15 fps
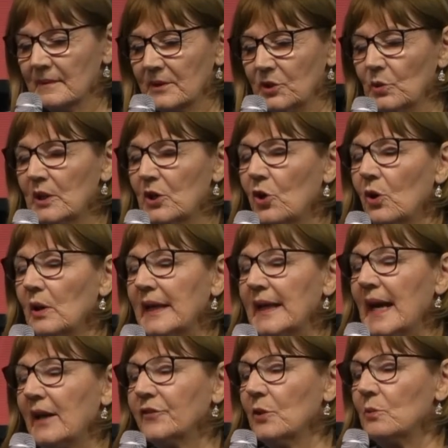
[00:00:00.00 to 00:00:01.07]
You are calling
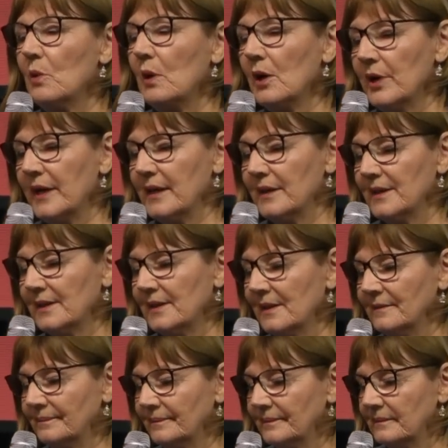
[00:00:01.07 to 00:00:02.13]
out the warriors.
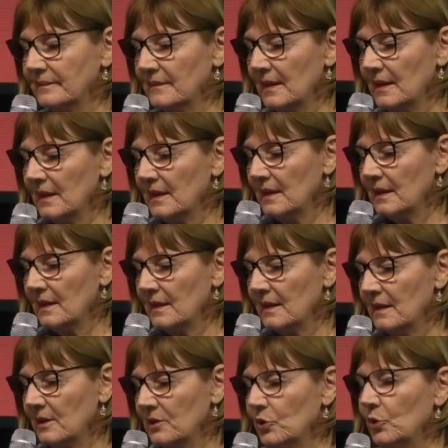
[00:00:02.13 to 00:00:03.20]

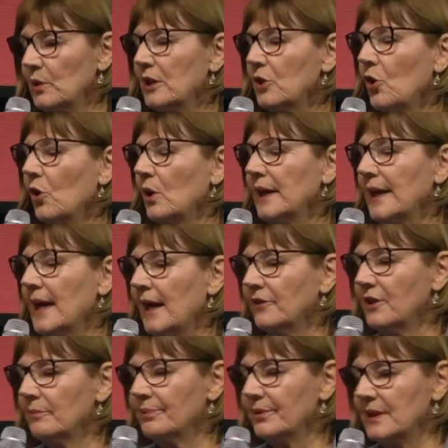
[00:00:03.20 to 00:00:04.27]
You are calling
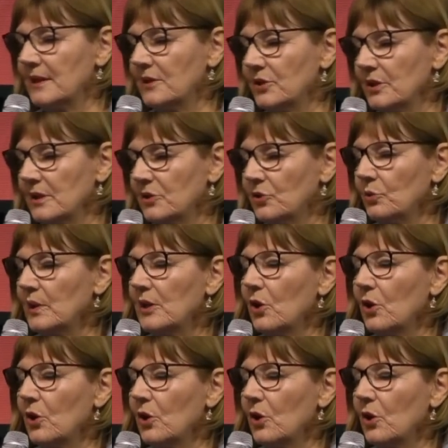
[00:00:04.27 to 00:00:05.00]
out the preachers. You are